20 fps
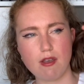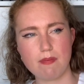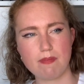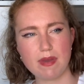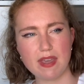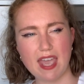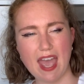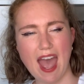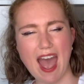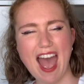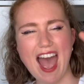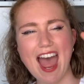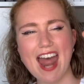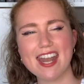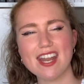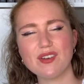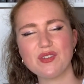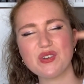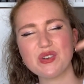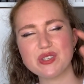but yeah
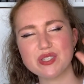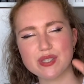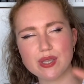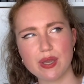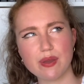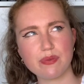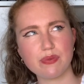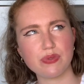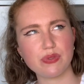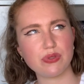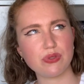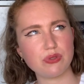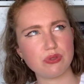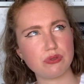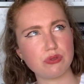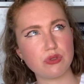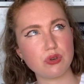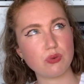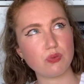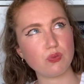and also
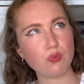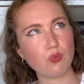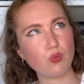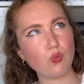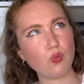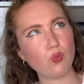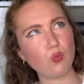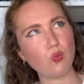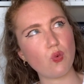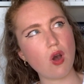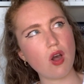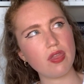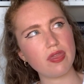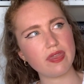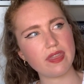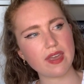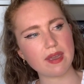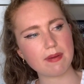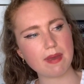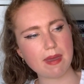the one
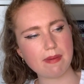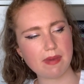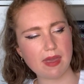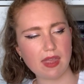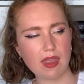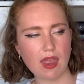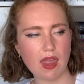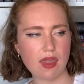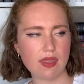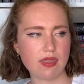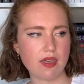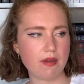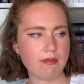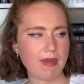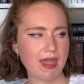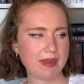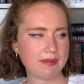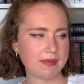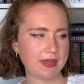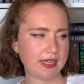thing maybe that
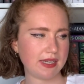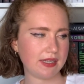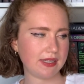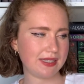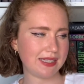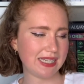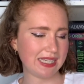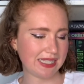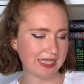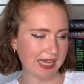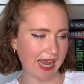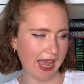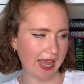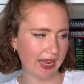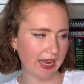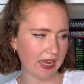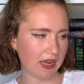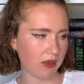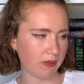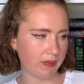made me dislike
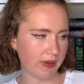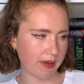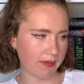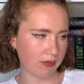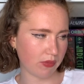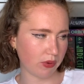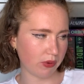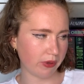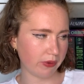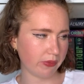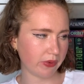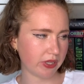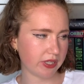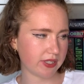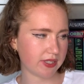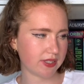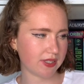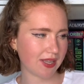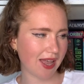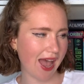it a little bit more
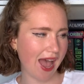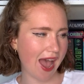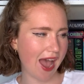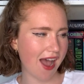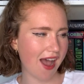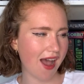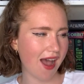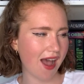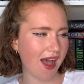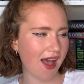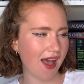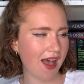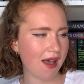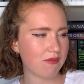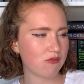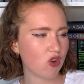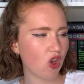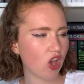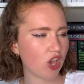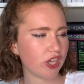was
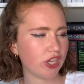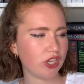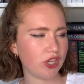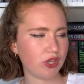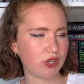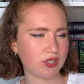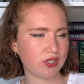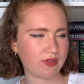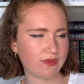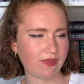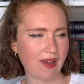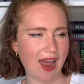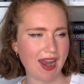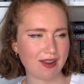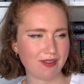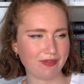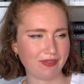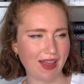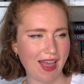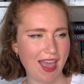I'm not a huge fan
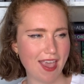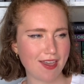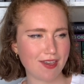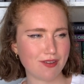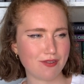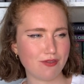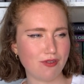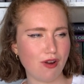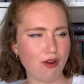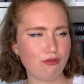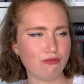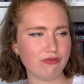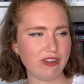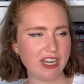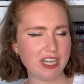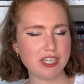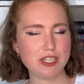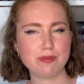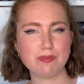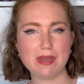of like
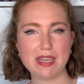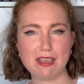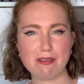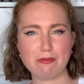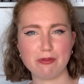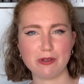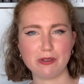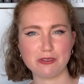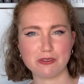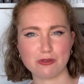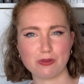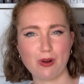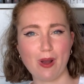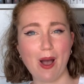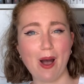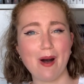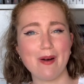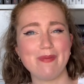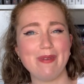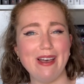rich people
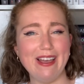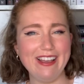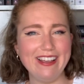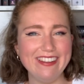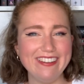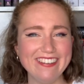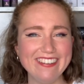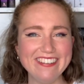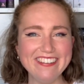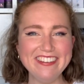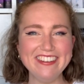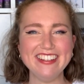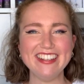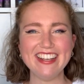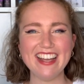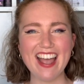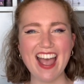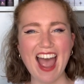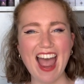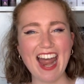drama
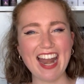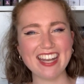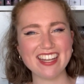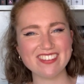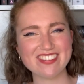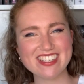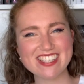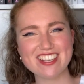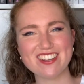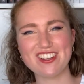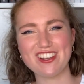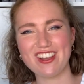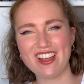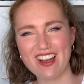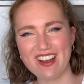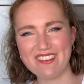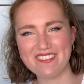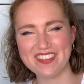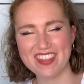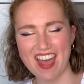and there is a
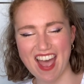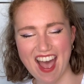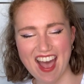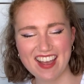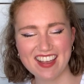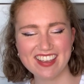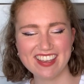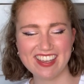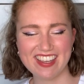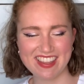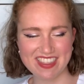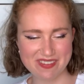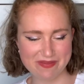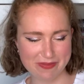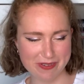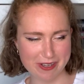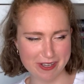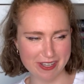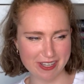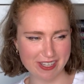lot of that in the
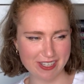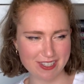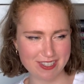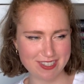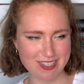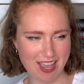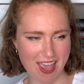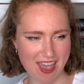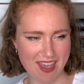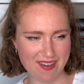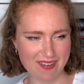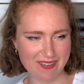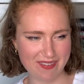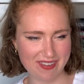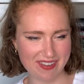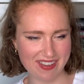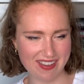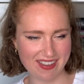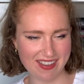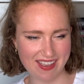book so
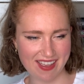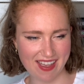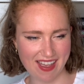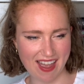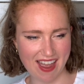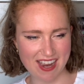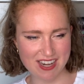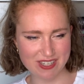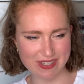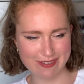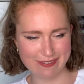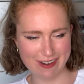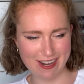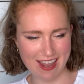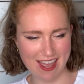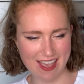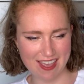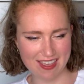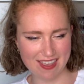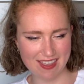I just feel
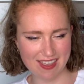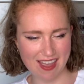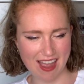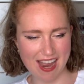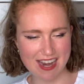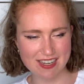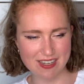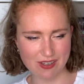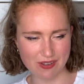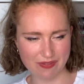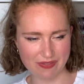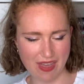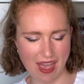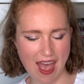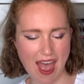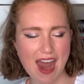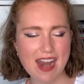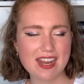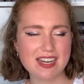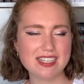like I didn't love that
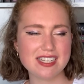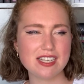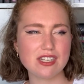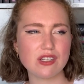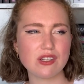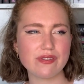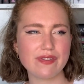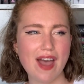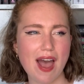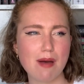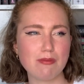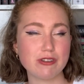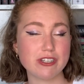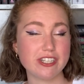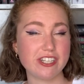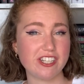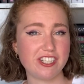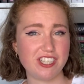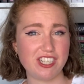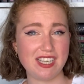and I didn't love how
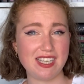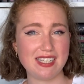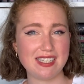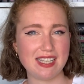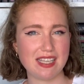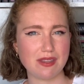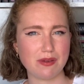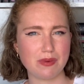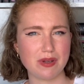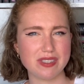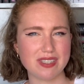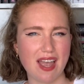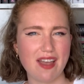much cheating there was.